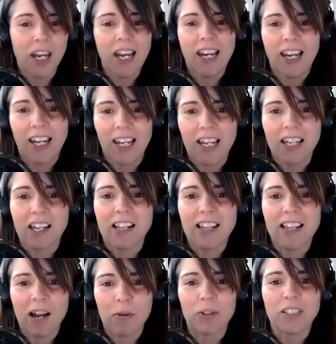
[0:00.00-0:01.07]
And
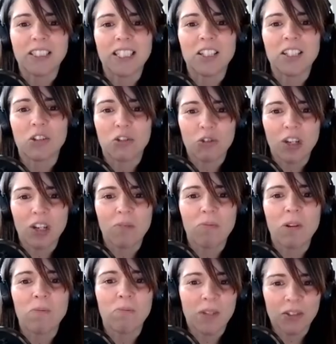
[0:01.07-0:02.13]
that was extreme
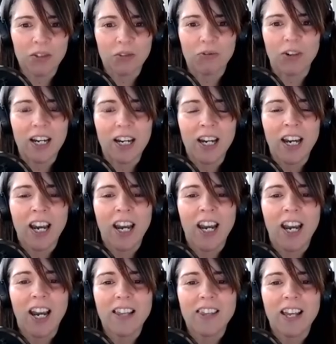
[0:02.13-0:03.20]
misery.
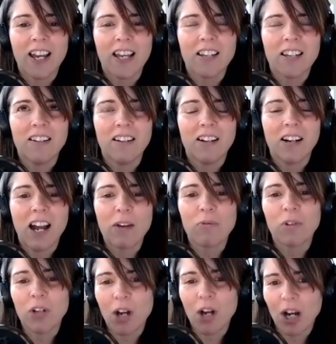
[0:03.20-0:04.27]
And then I
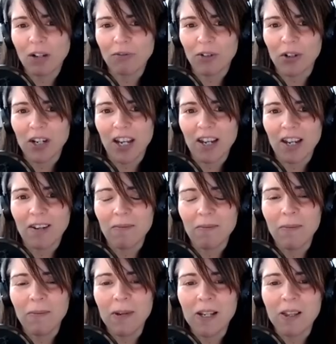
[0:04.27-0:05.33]
recovered
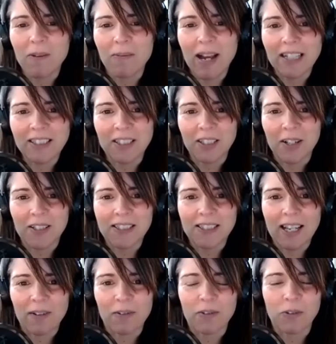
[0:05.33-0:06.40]
and me and the Mastigans that
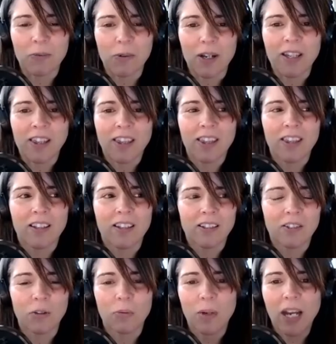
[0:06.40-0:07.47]
I was with,
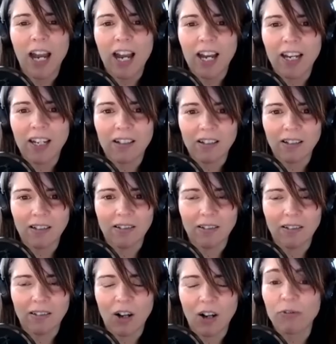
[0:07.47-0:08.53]
so we had
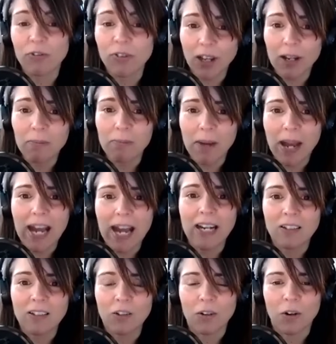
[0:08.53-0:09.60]
our flight back
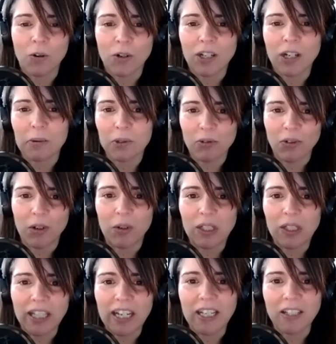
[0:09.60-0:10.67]
to Okinawa was very
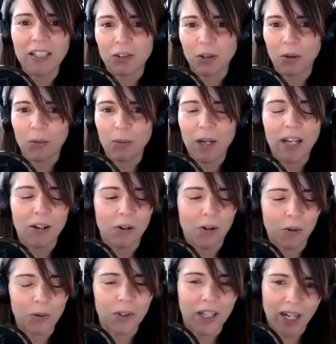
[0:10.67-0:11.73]
late. So we had a
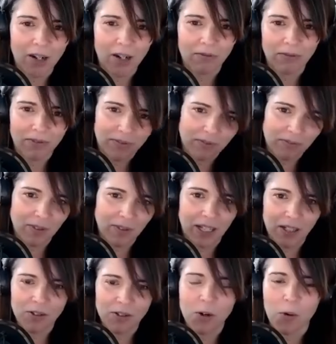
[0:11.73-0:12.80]
whole day of
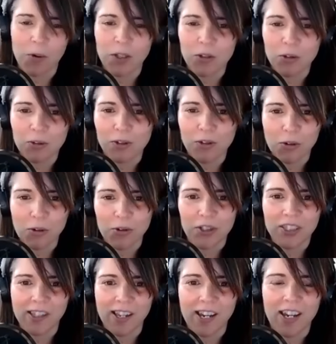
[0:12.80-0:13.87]
like going doing the
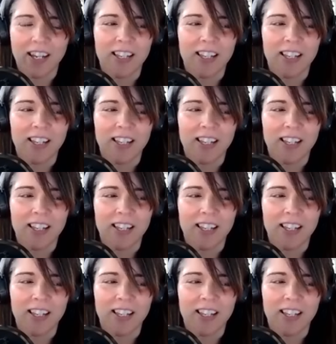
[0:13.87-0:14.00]
tourist thing.